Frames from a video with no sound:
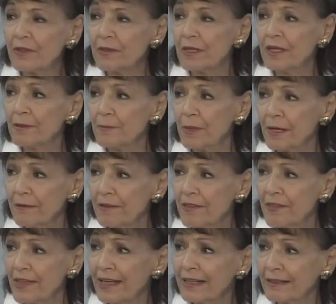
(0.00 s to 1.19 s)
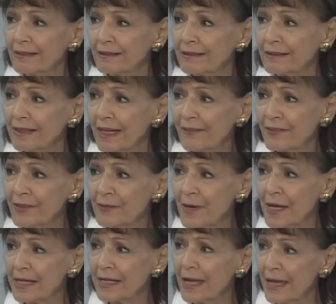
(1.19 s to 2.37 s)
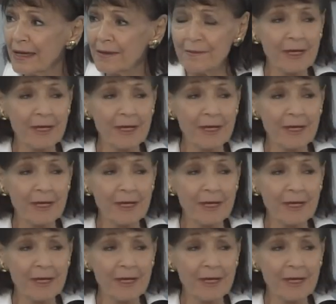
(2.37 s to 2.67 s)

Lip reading: in parenthetical, after my name,